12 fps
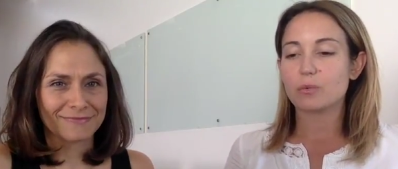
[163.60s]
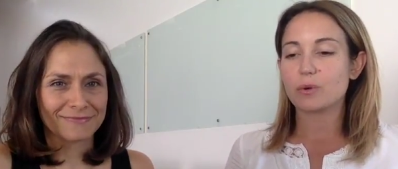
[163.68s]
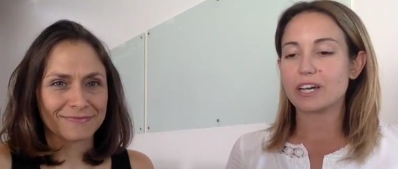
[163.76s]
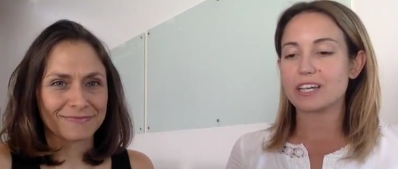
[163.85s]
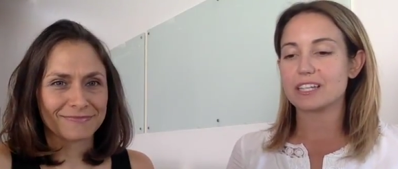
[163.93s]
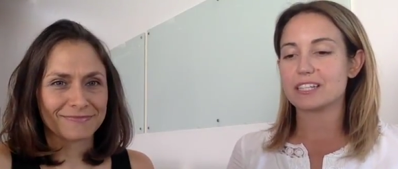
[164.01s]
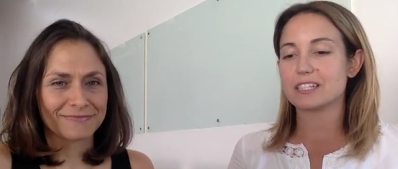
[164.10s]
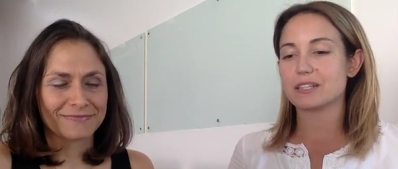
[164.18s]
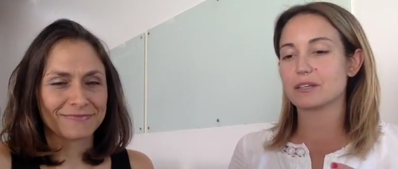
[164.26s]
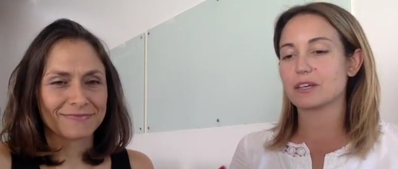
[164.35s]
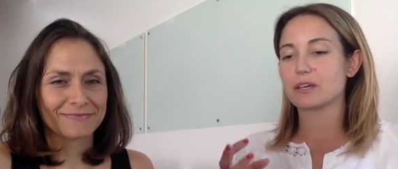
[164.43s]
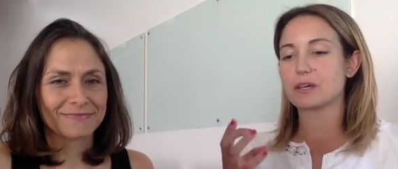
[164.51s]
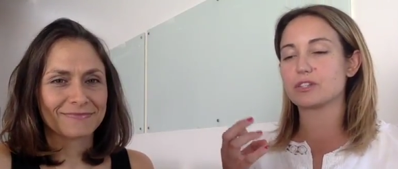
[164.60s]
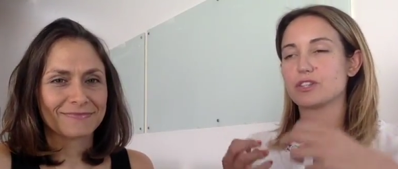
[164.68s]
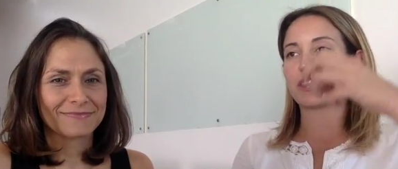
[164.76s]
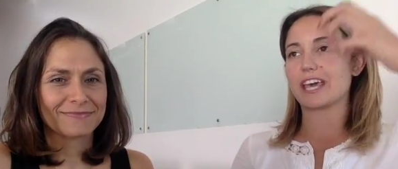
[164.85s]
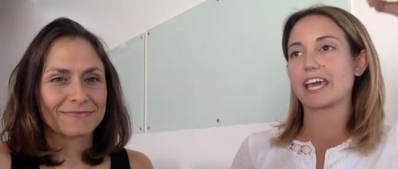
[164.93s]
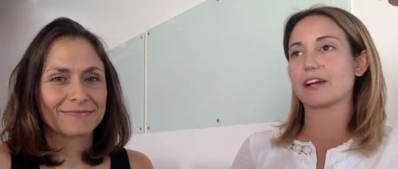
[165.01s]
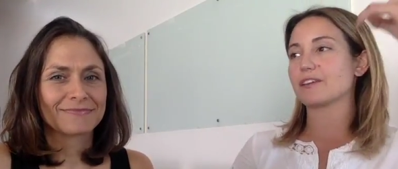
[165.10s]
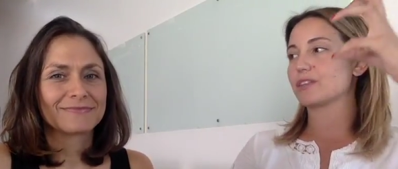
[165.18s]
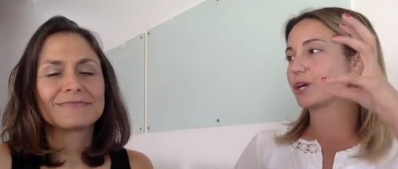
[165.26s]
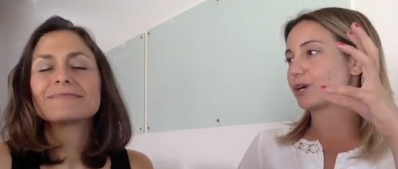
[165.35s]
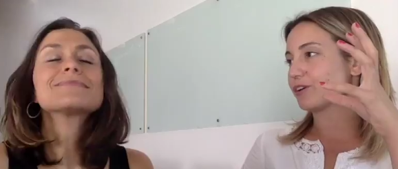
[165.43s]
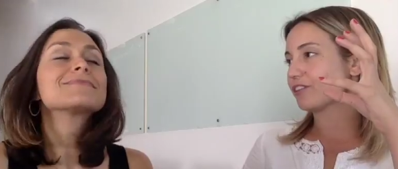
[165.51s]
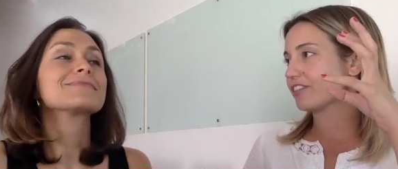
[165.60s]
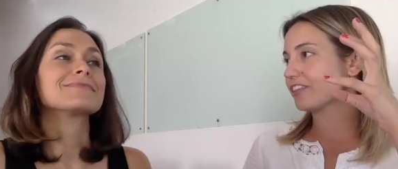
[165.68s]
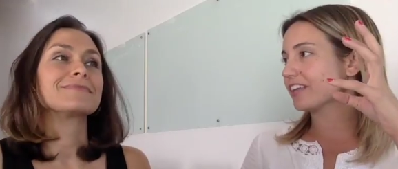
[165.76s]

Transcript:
Speaker 1: was do the air and the earth.